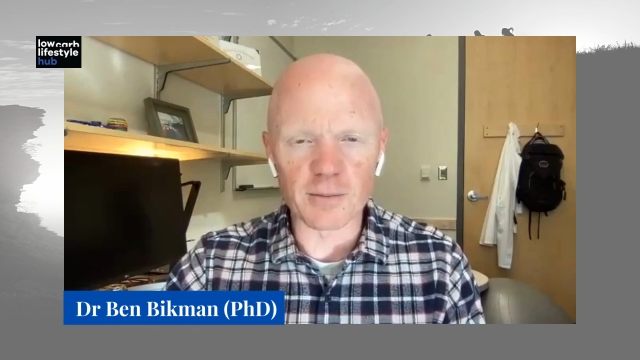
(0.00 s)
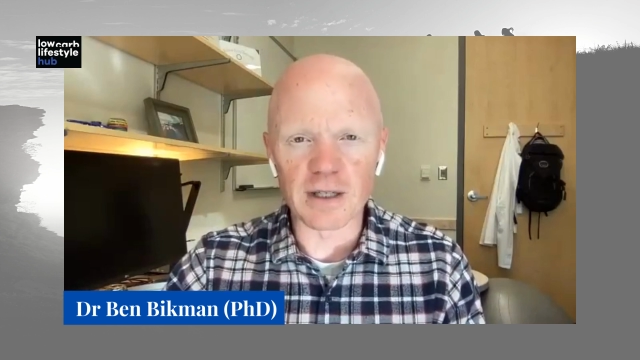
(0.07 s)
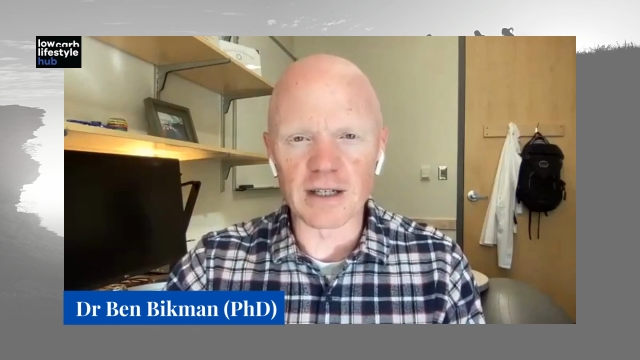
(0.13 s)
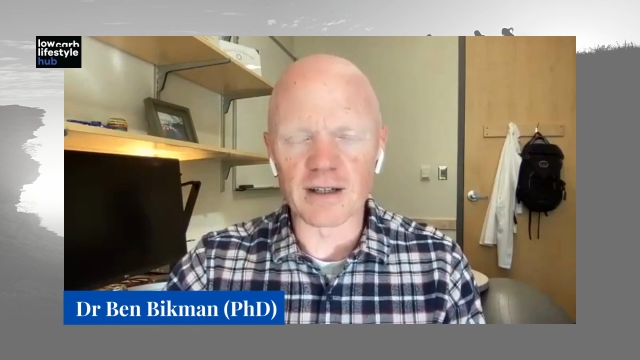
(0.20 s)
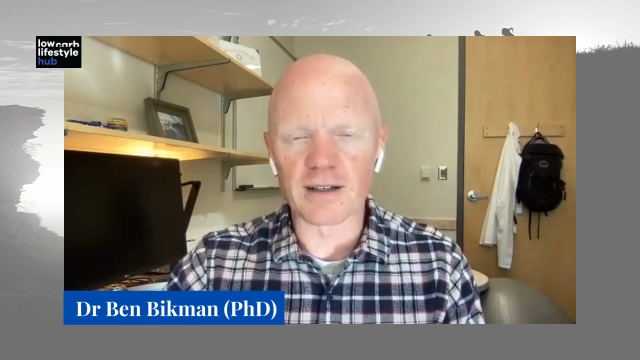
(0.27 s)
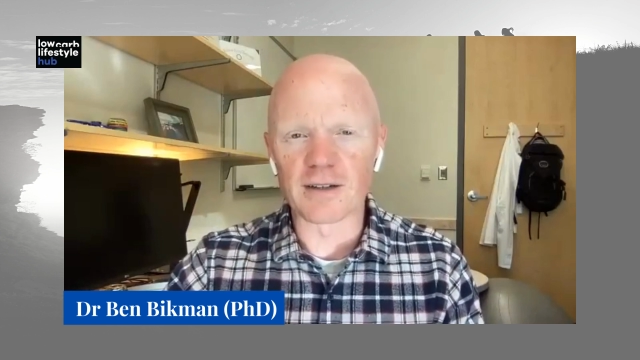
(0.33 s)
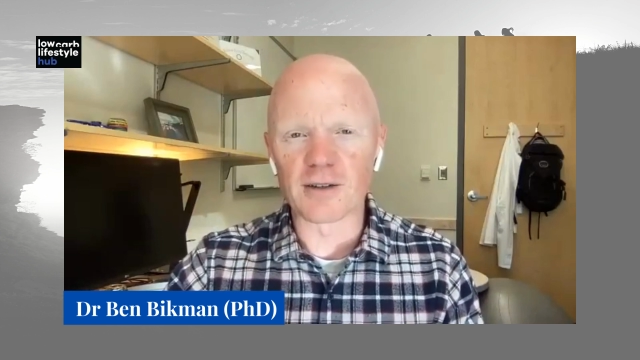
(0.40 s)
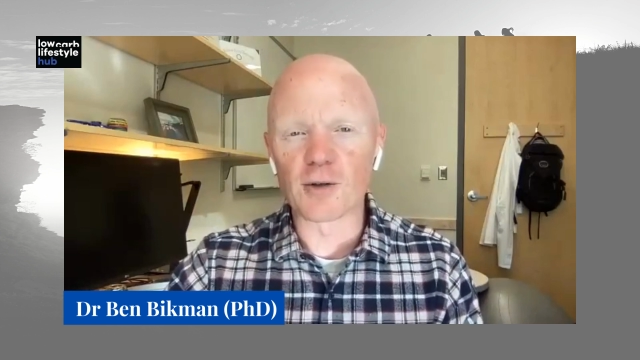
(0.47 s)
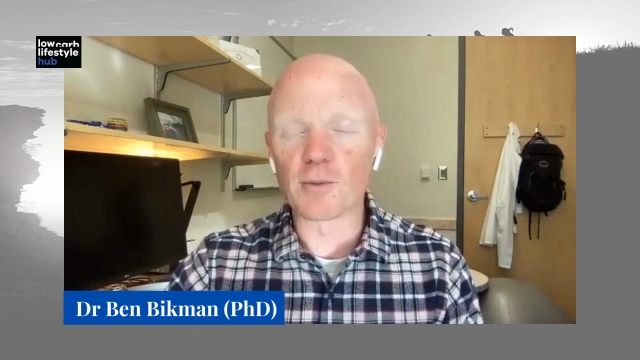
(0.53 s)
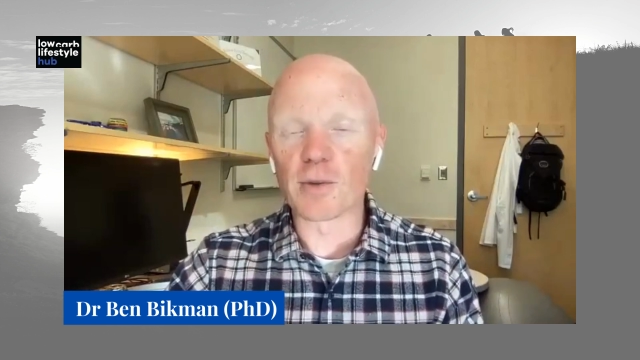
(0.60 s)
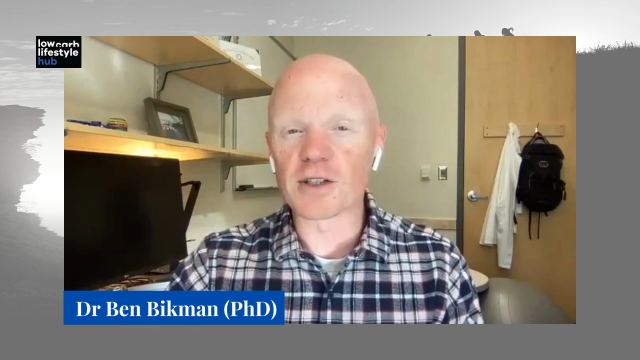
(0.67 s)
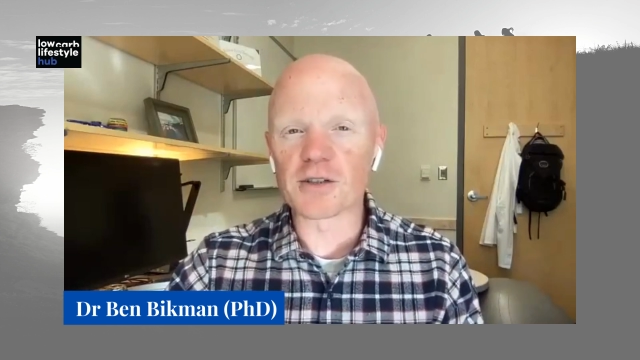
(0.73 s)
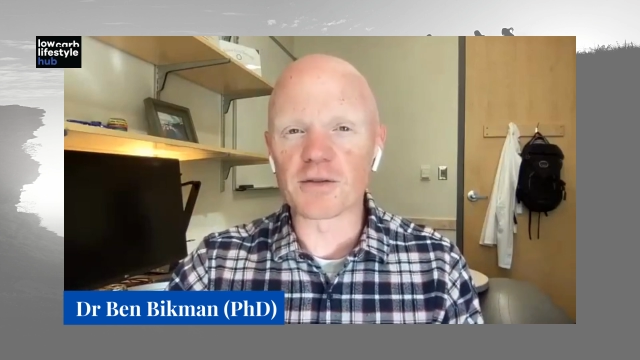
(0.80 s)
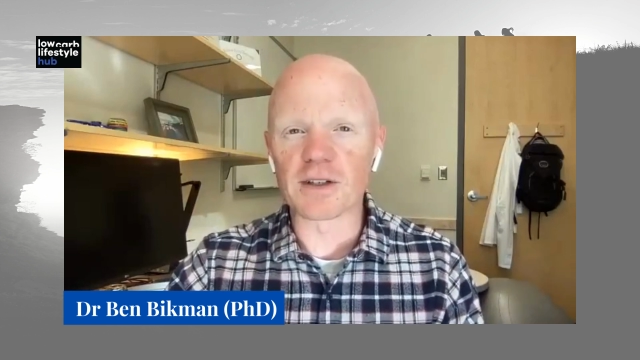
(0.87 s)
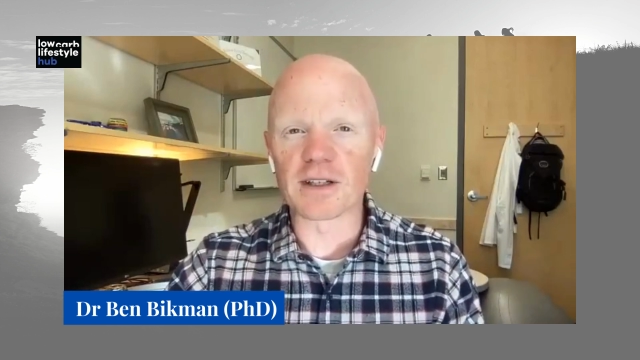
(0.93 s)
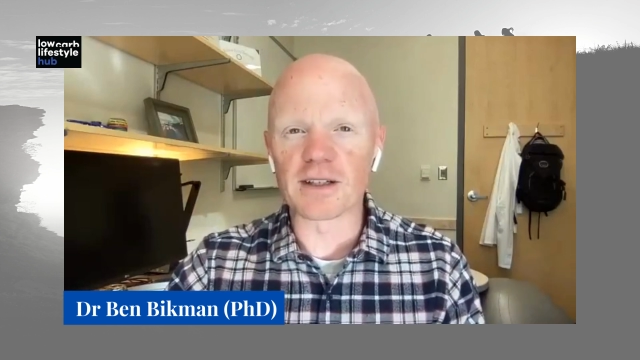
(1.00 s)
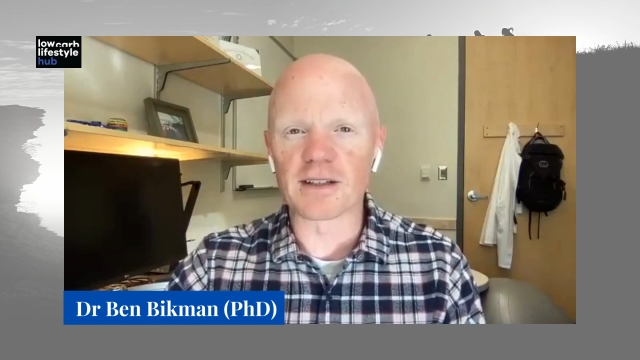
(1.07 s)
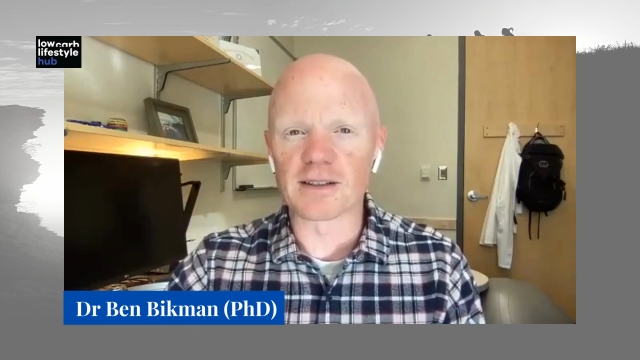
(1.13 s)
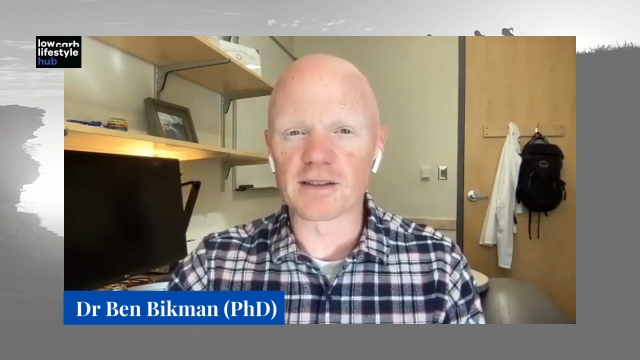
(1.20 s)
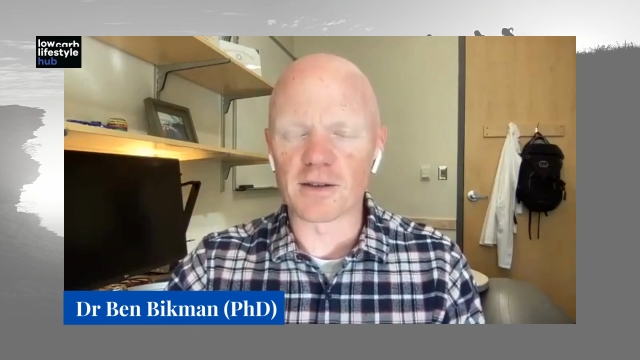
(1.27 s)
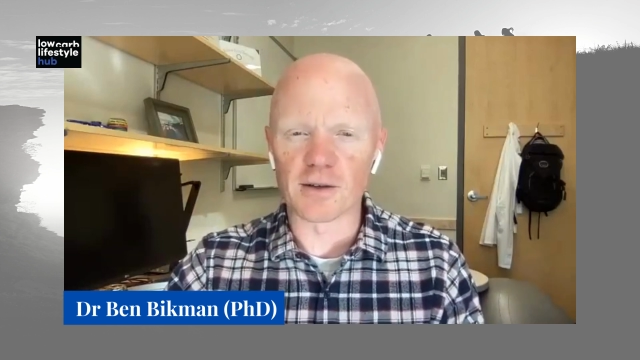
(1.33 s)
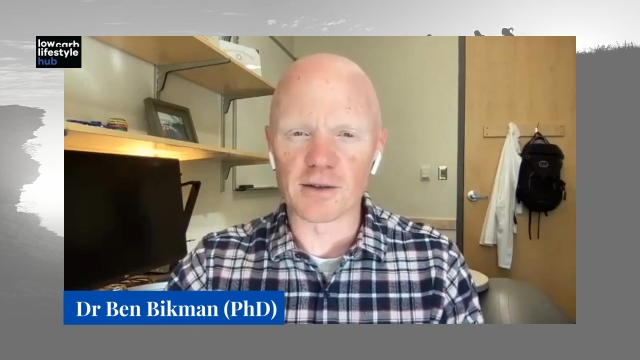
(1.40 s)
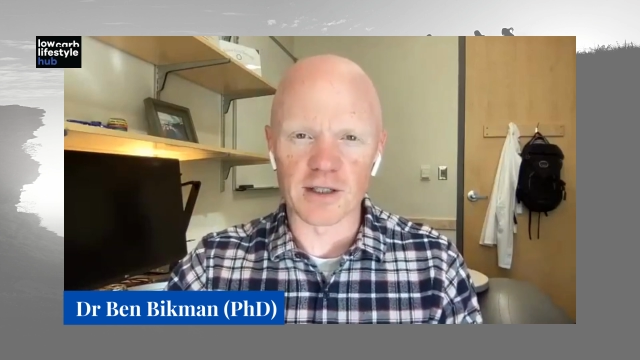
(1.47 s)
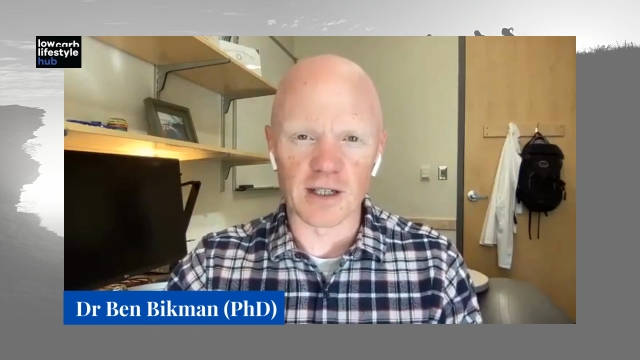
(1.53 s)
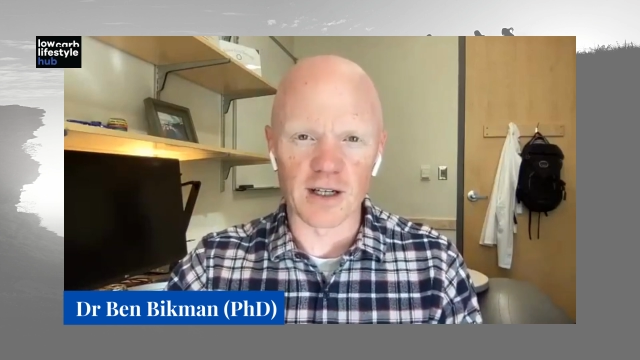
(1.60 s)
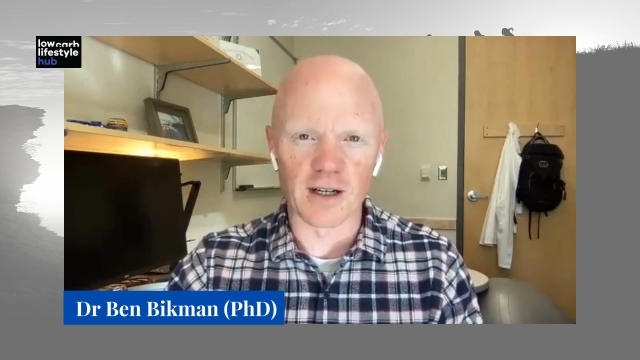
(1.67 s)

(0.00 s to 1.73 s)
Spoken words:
but too much of it starts to